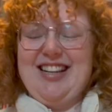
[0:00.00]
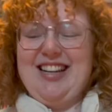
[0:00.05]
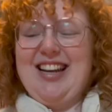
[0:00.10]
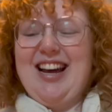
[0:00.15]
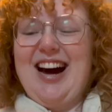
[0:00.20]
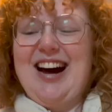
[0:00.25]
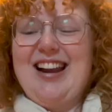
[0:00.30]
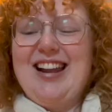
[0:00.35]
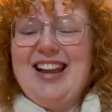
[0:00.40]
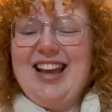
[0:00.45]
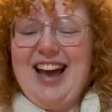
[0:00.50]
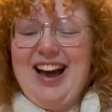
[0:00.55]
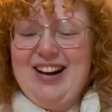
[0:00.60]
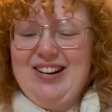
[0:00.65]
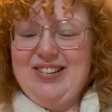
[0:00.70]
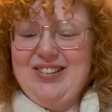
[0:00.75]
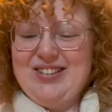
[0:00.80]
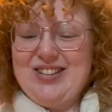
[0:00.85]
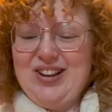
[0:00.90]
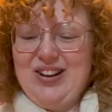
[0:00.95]
cutting
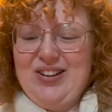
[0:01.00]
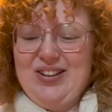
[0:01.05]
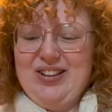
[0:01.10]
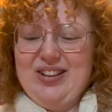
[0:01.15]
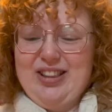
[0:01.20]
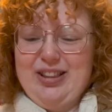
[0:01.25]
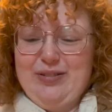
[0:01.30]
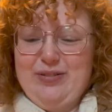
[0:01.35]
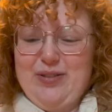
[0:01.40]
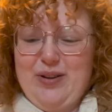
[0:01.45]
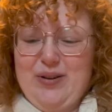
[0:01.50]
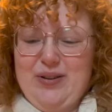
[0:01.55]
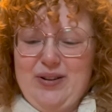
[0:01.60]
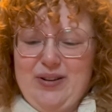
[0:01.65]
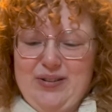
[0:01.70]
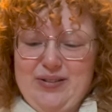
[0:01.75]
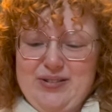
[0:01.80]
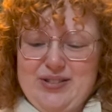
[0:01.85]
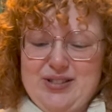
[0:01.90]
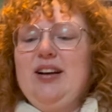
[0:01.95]
out all of the
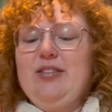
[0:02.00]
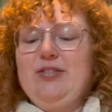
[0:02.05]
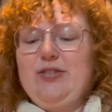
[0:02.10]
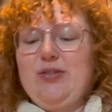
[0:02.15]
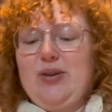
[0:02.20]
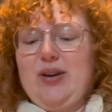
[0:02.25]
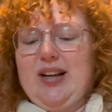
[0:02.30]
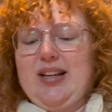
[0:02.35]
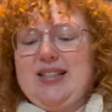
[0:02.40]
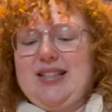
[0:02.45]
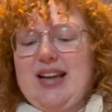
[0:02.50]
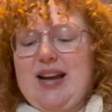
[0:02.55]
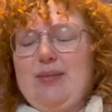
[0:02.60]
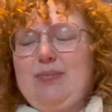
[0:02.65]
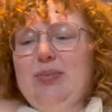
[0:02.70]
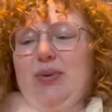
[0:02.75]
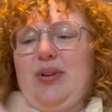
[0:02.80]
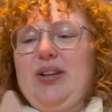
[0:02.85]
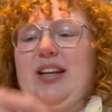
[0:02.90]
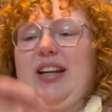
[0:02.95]
photos. For
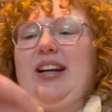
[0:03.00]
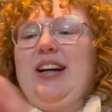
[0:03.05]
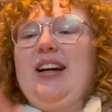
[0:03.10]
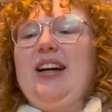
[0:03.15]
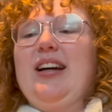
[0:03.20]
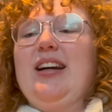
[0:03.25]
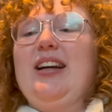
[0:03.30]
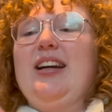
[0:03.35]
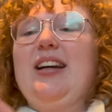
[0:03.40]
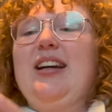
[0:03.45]
example here,